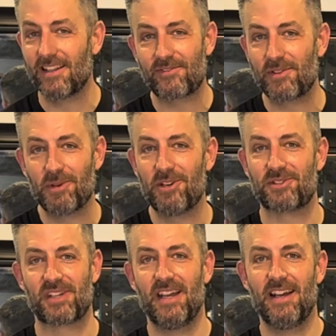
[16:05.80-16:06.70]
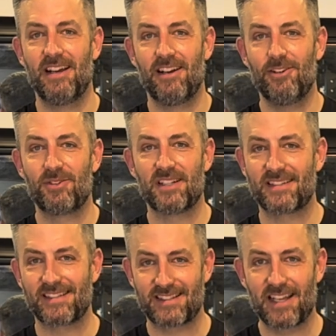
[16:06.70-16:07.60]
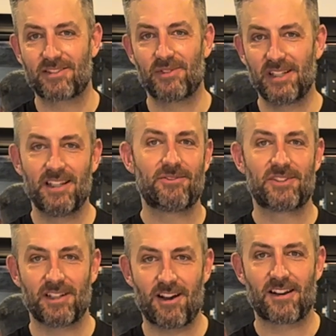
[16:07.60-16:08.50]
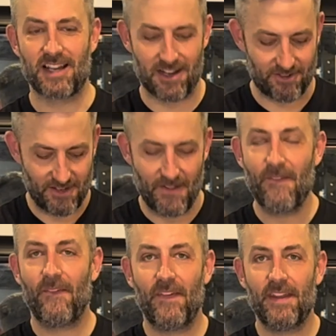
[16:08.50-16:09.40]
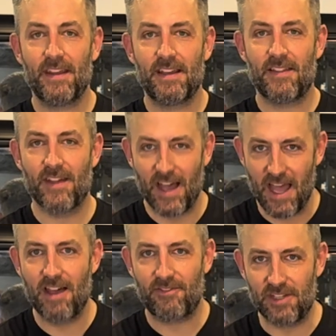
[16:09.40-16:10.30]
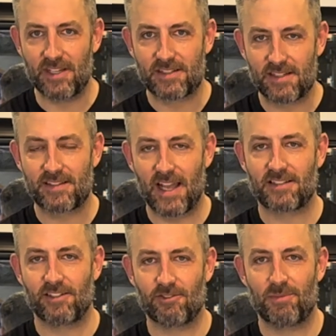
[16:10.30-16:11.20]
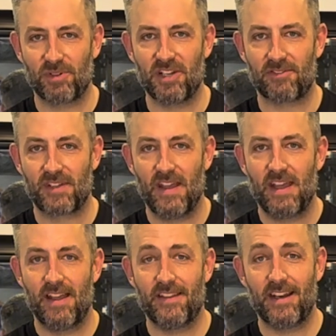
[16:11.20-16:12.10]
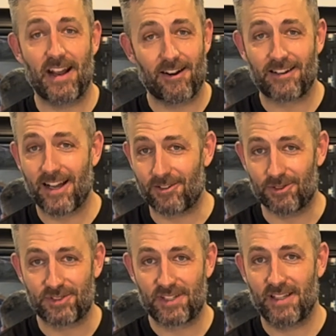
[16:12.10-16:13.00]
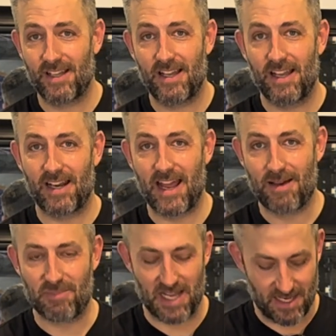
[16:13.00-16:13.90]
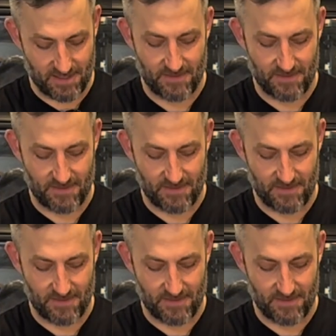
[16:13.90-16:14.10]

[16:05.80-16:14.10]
lift the most, who can successfully lift to lockout the heaviest Saxon Grip lift. And then Eric Eccles and AbMat